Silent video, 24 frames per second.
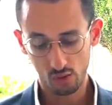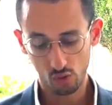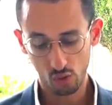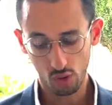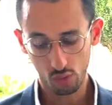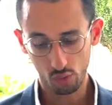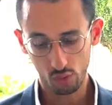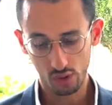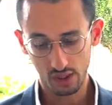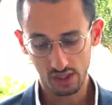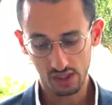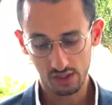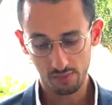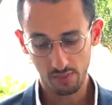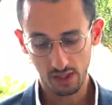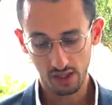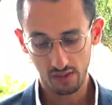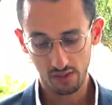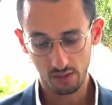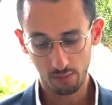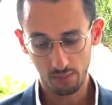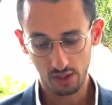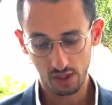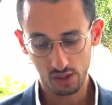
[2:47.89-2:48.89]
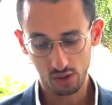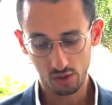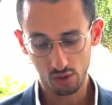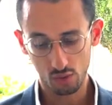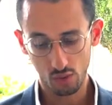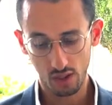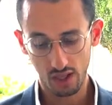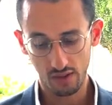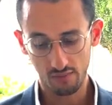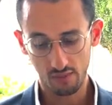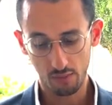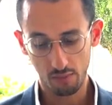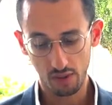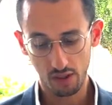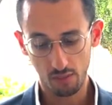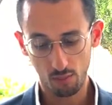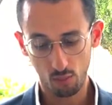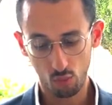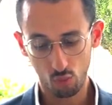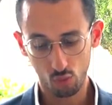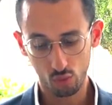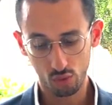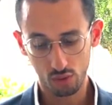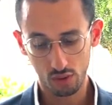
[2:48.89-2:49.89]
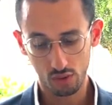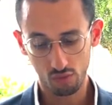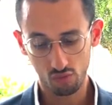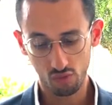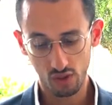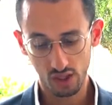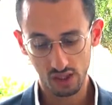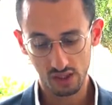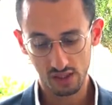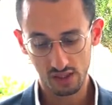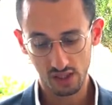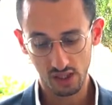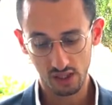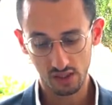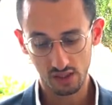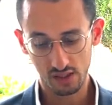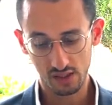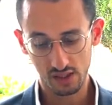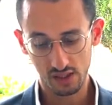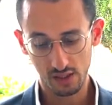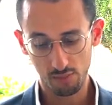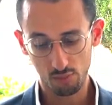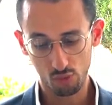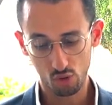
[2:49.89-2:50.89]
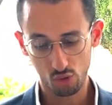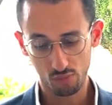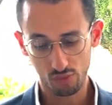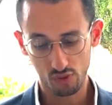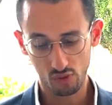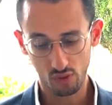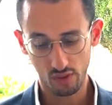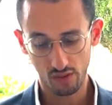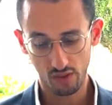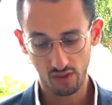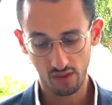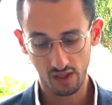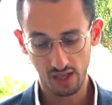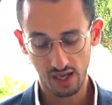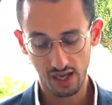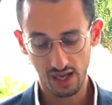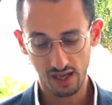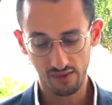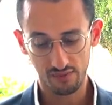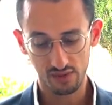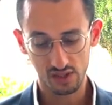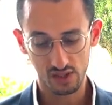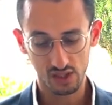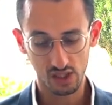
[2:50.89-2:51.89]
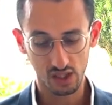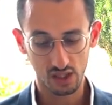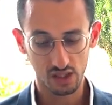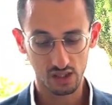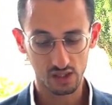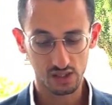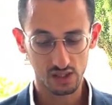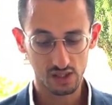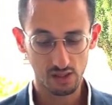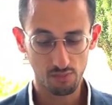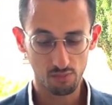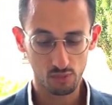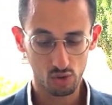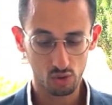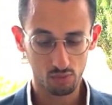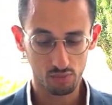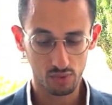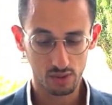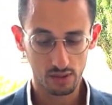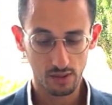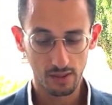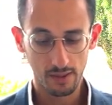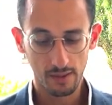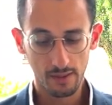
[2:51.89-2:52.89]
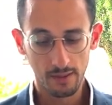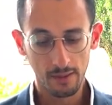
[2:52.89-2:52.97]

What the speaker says: so I would expect the patient to have a bit more right-sided symptoms rather than left-sided symptoms.